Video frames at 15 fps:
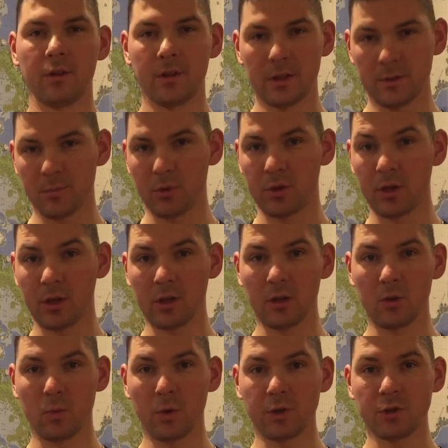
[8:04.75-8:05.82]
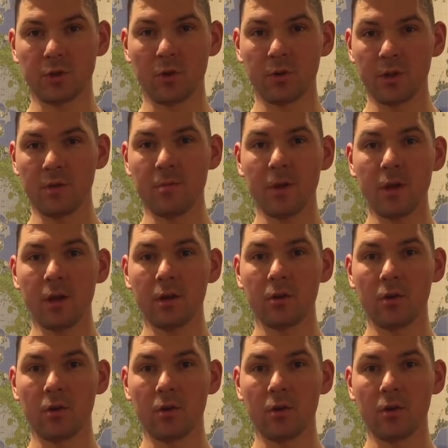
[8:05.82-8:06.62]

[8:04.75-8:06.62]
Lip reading: This particular winch on eBay